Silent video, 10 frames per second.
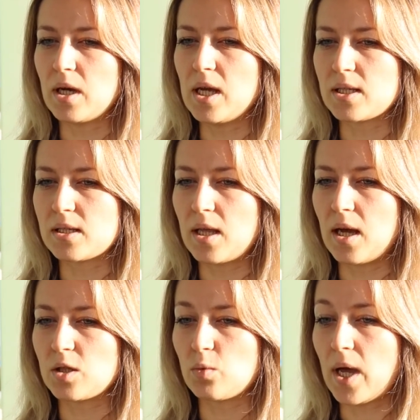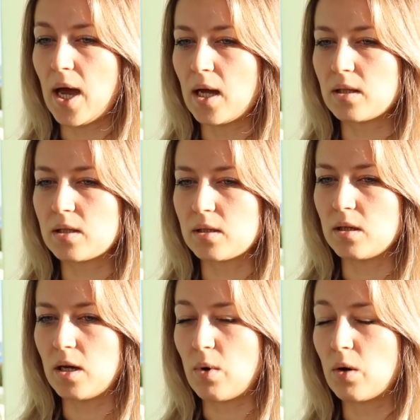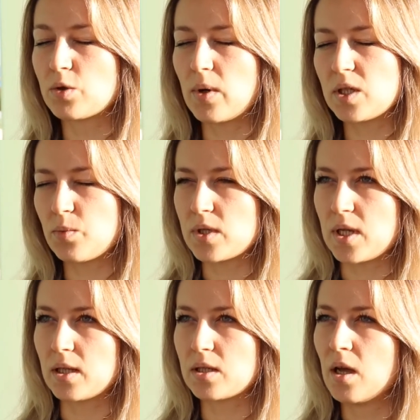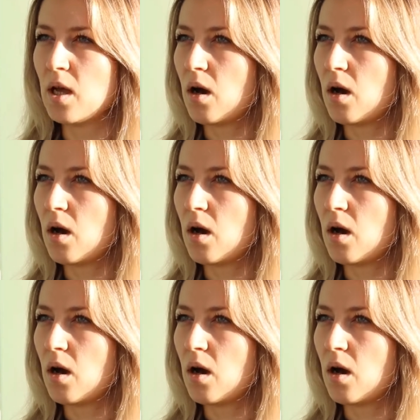is that we had around 20%